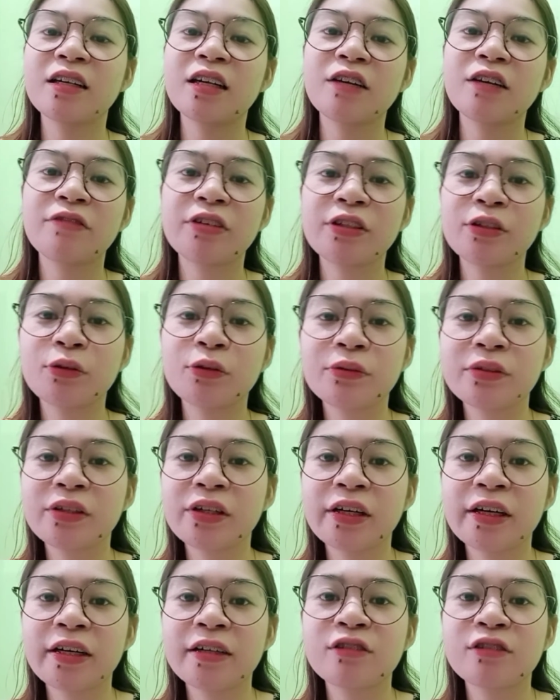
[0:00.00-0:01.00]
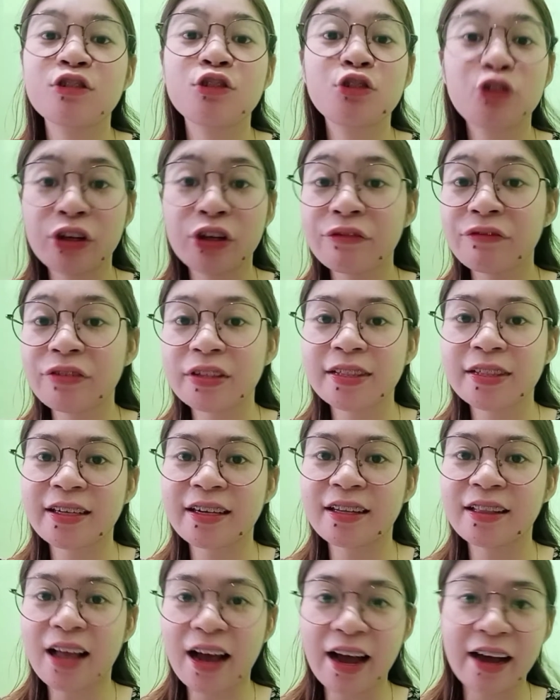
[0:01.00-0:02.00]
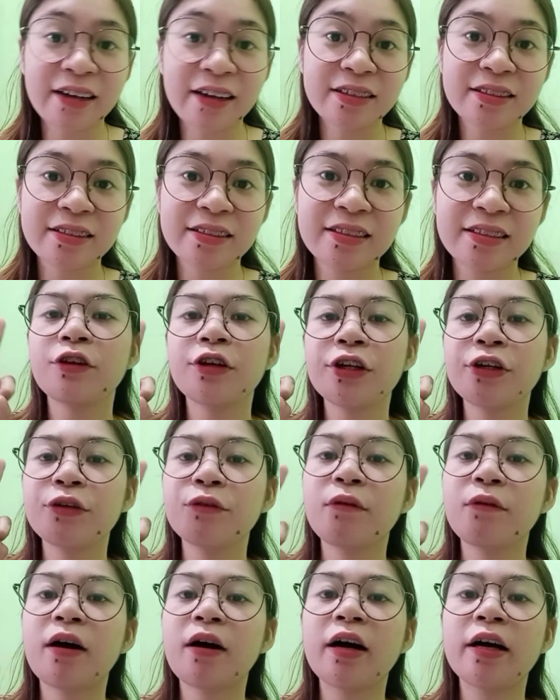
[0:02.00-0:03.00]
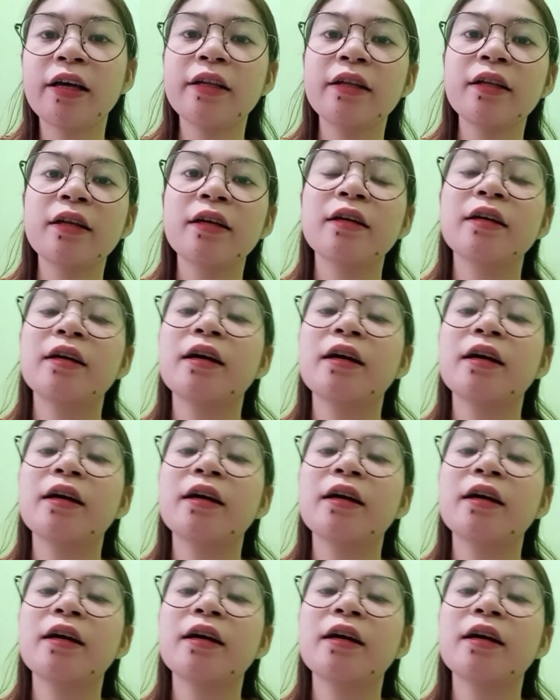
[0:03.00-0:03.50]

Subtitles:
even though there is joint physical act. Third one,